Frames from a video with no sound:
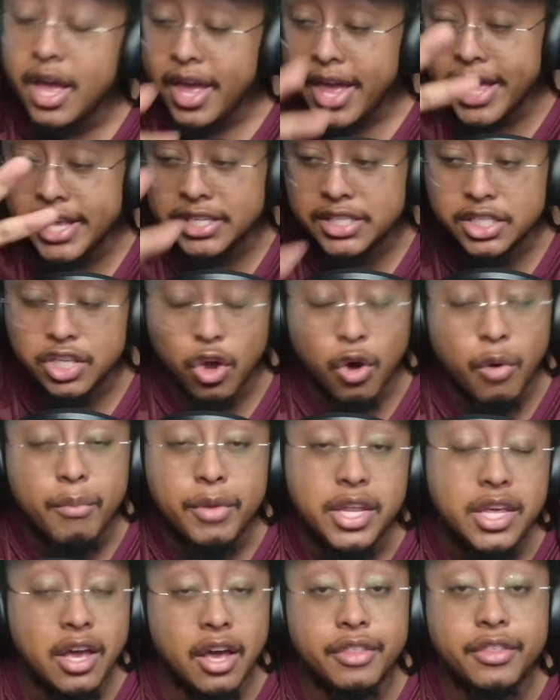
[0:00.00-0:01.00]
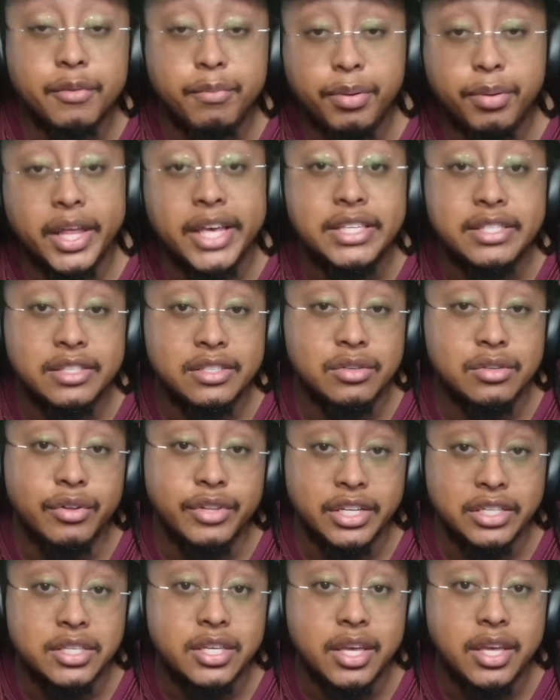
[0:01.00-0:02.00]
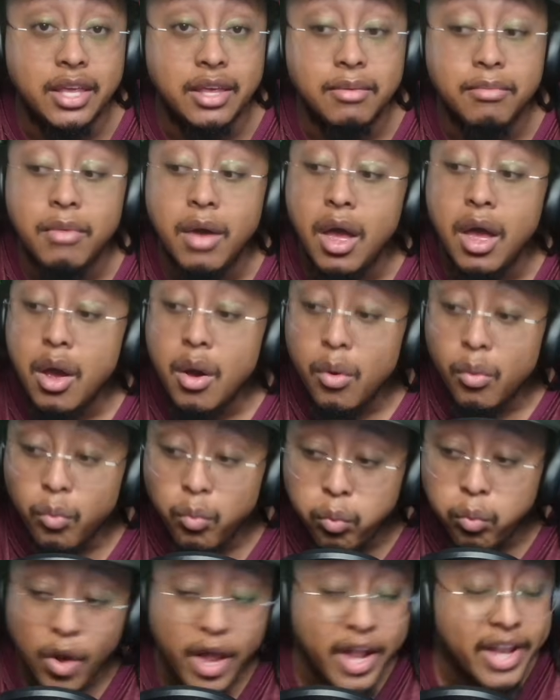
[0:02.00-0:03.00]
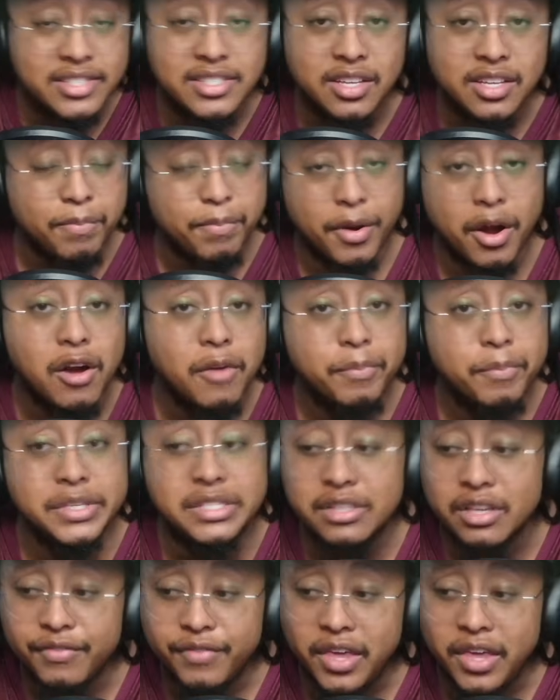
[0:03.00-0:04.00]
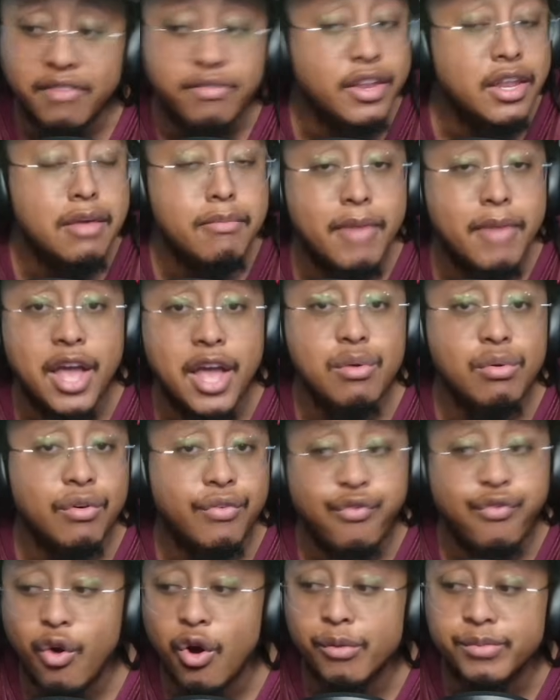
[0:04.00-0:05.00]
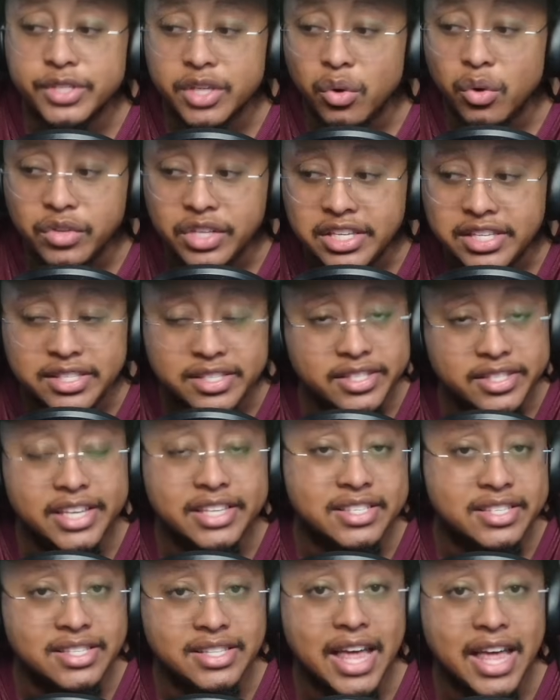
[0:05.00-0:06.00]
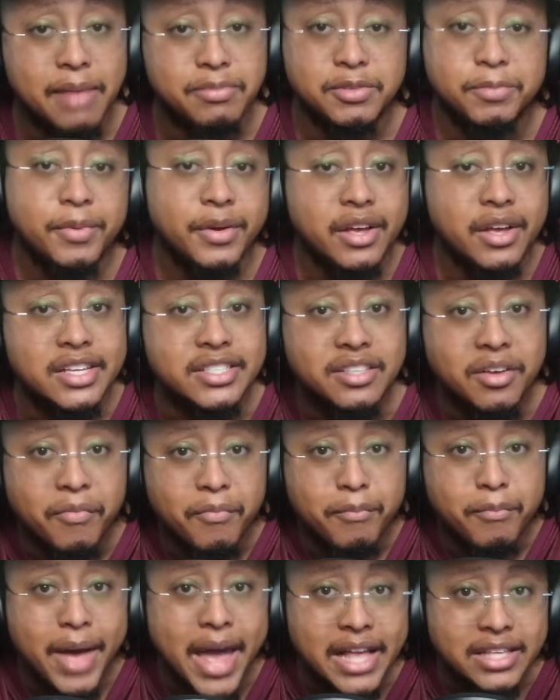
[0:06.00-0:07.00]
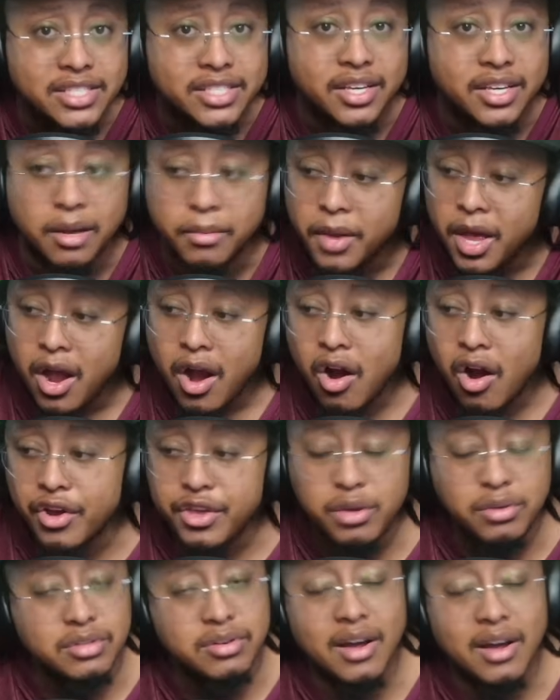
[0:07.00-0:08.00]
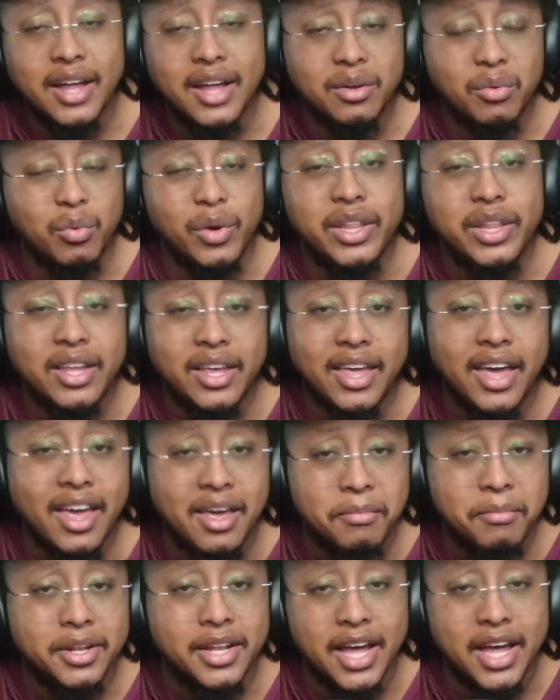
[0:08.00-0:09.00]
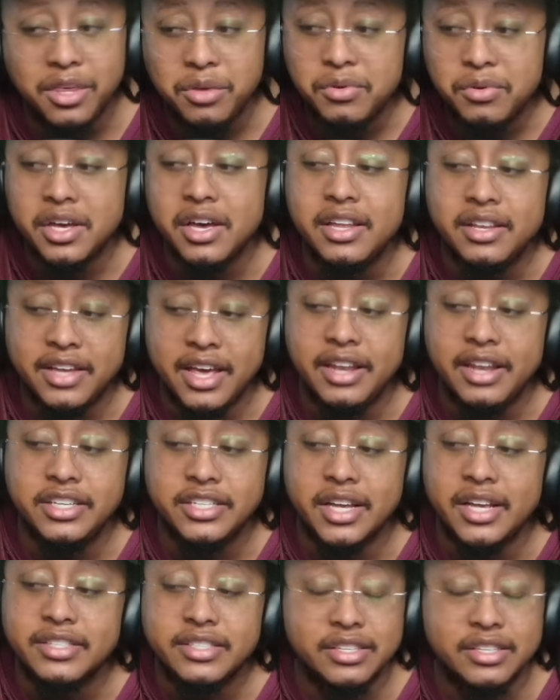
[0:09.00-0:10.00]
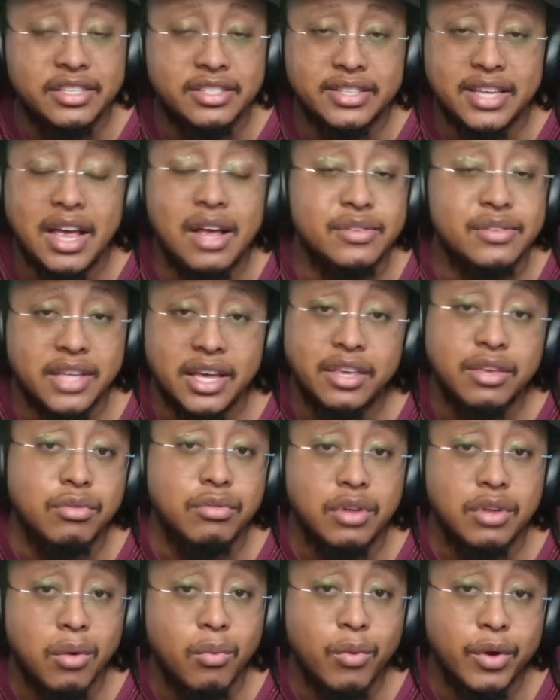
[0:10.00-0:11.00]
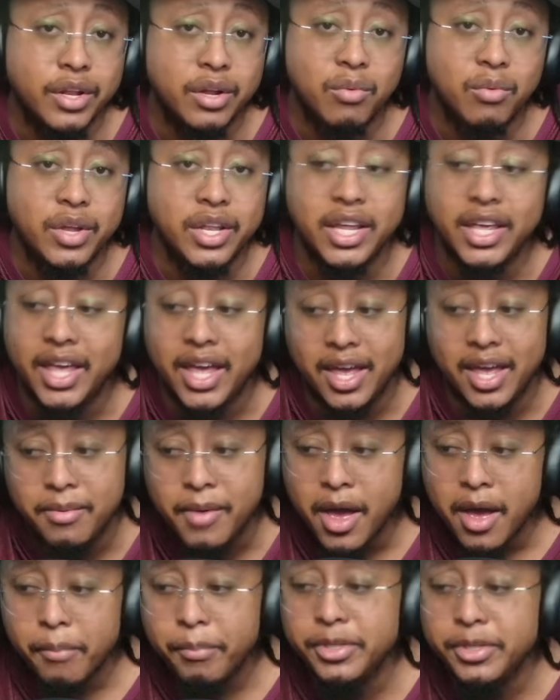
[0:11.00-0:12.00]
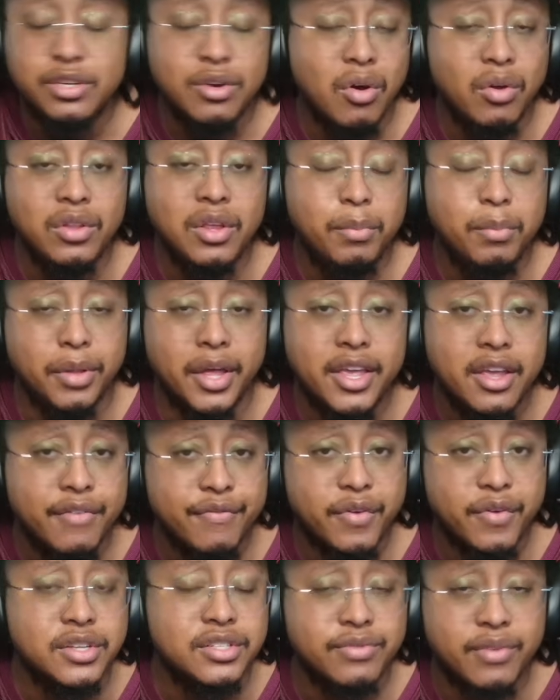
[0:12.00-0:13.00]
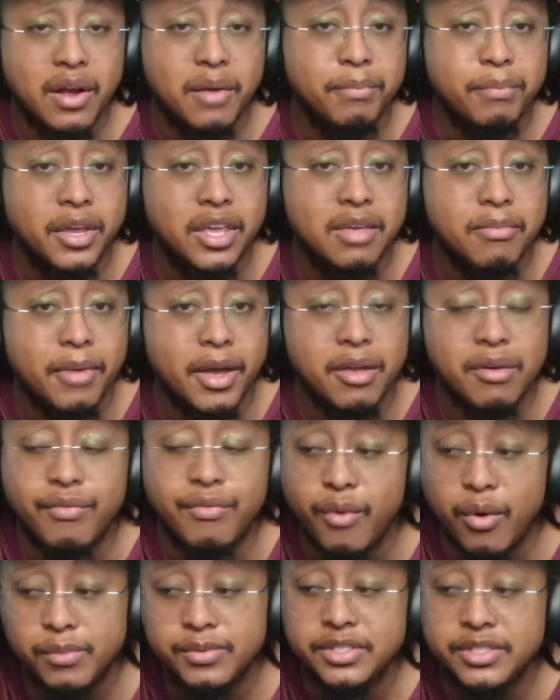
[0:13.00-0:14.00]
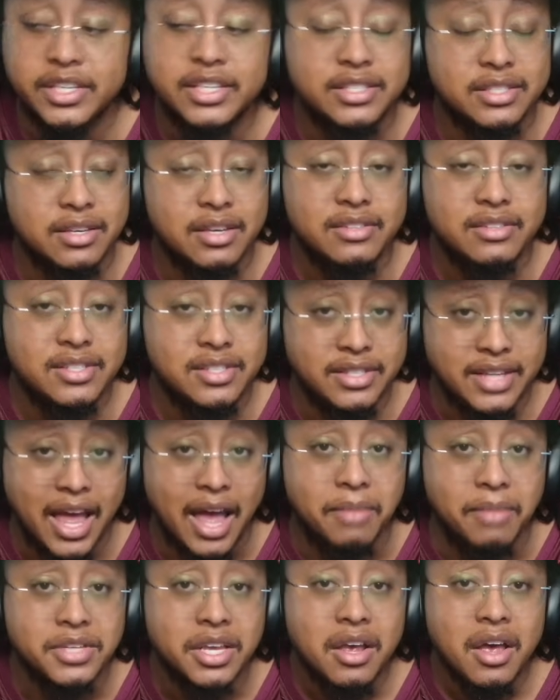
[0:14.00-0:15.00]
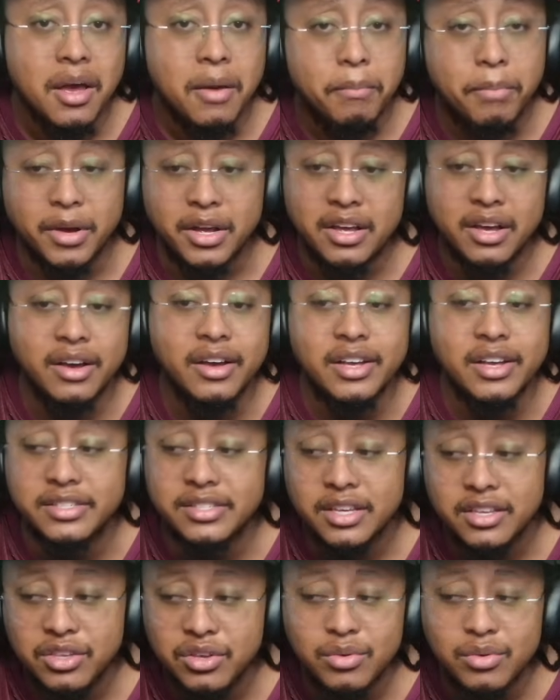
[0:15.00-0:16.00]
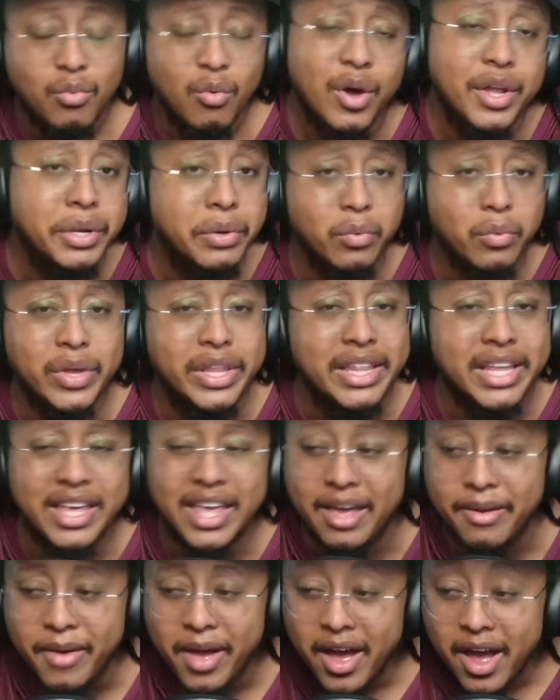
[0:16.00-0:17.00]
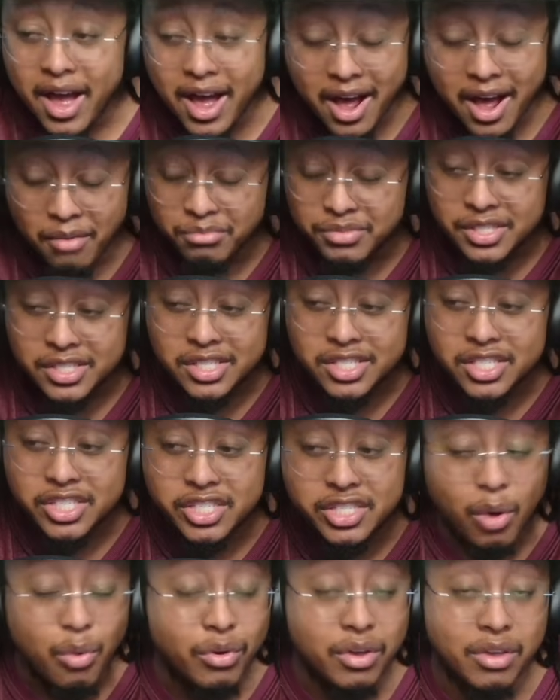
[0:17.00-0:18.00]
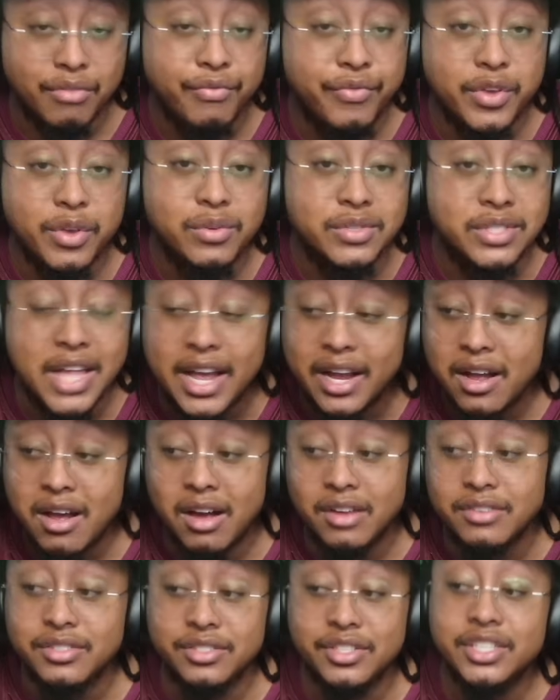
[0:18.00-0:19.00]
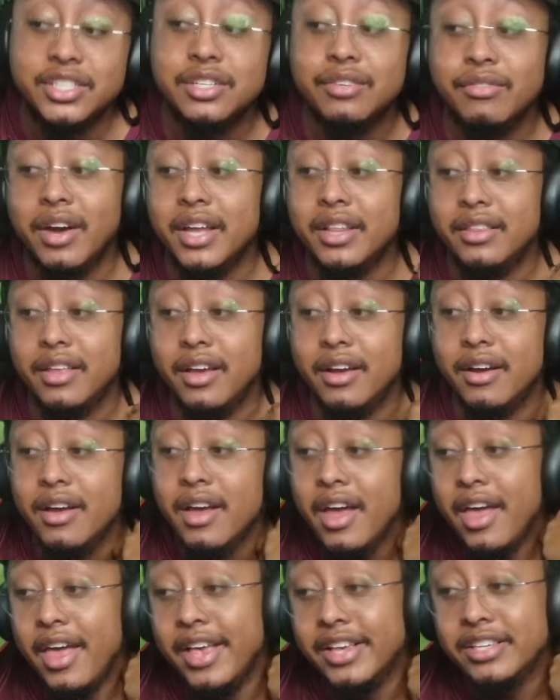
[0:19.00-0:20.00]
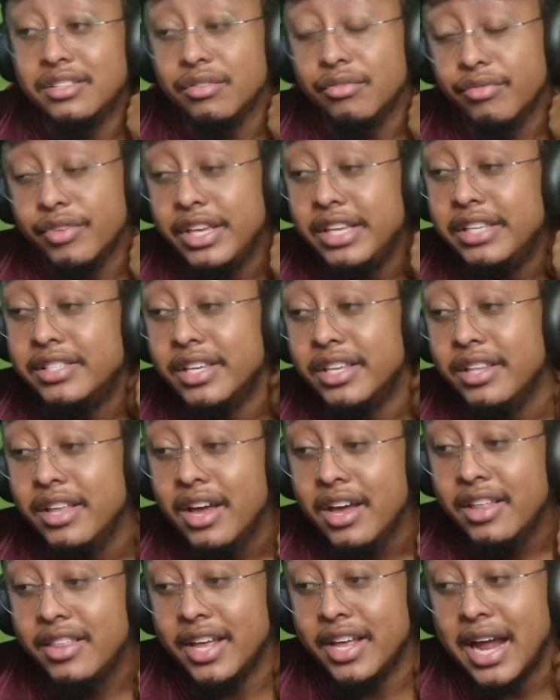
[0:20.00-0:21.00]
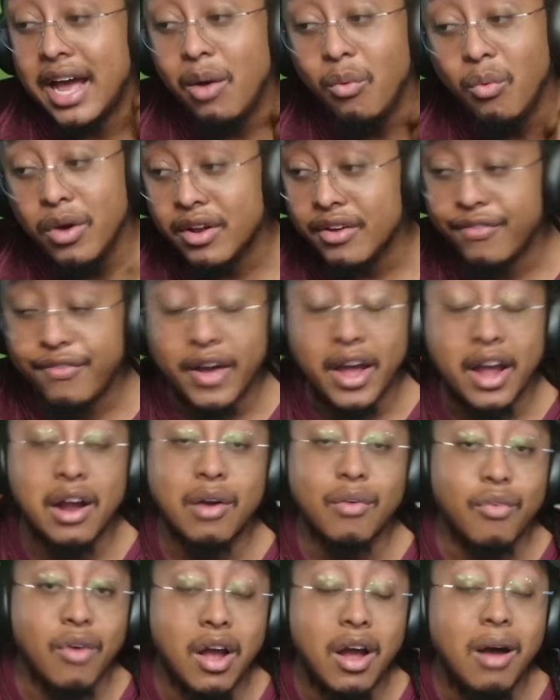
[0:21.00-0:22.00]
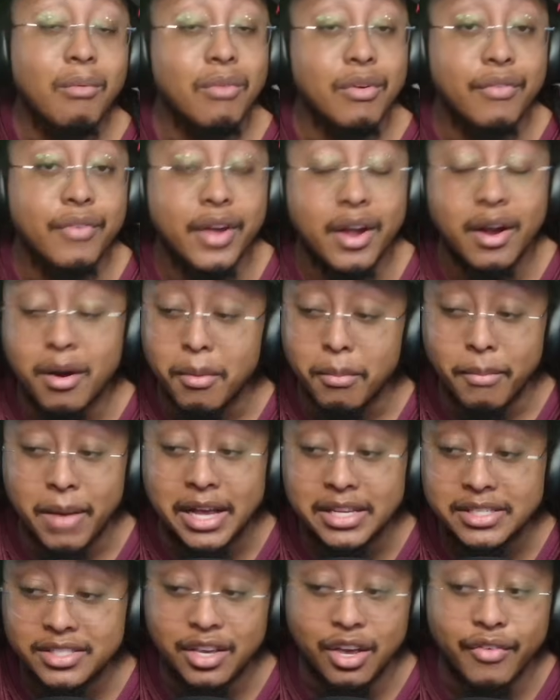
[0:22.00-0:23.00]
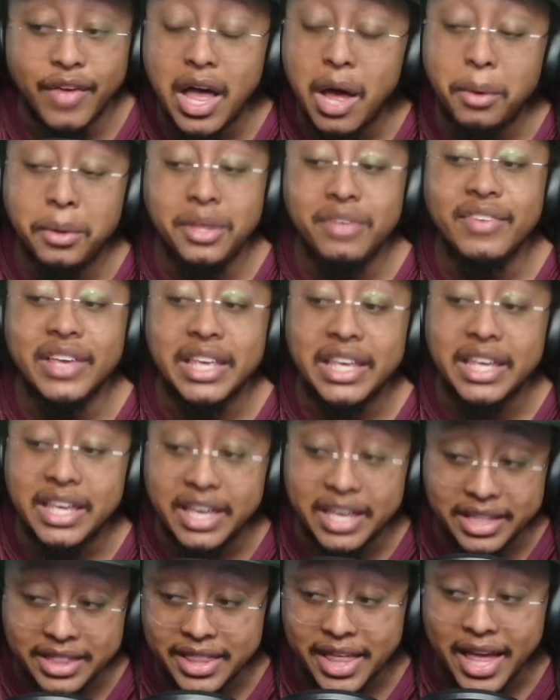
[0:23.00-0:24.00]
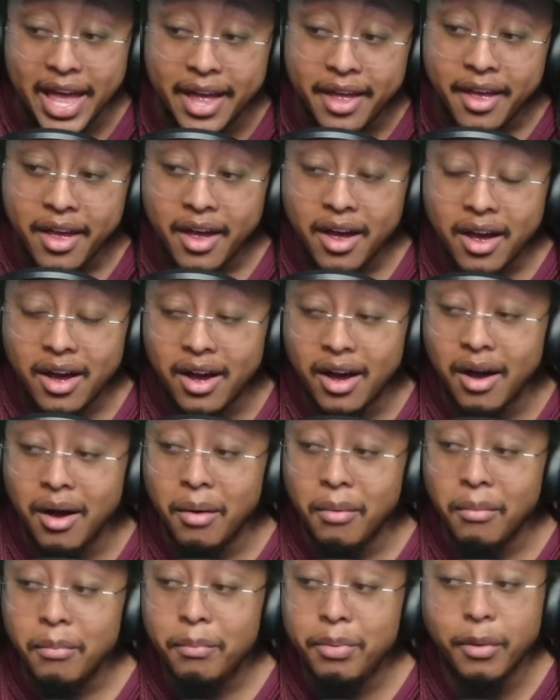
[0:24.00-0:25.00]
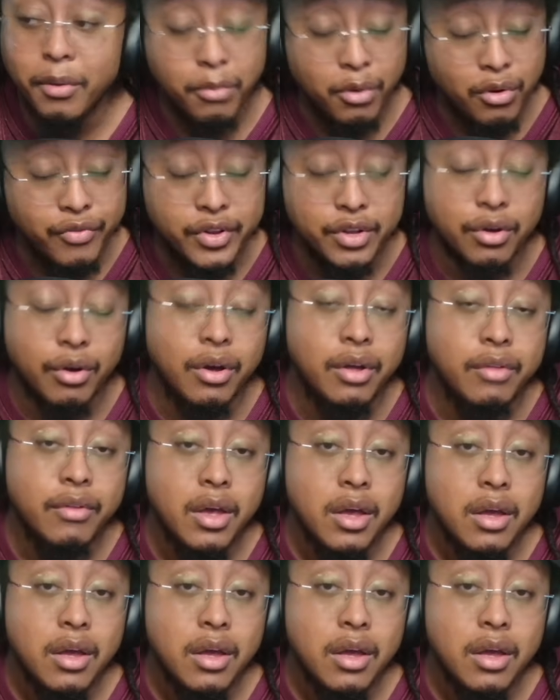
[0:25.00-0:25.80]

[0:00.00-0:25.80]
in so many other places on the team, what is the purpose of giving Emmanuel Forbes only six snaps because of matchup? Are you trying to win the game or not? You cut Danny Johnson, it sounds like you don't want to win the game, but you only play your first round pick Emmanuel Forbes six snaps because you want to win the game. I'm so confused. That contradiction right there is the reason that I want to fire Ron Rivera myself. I don't even get that. But moving on,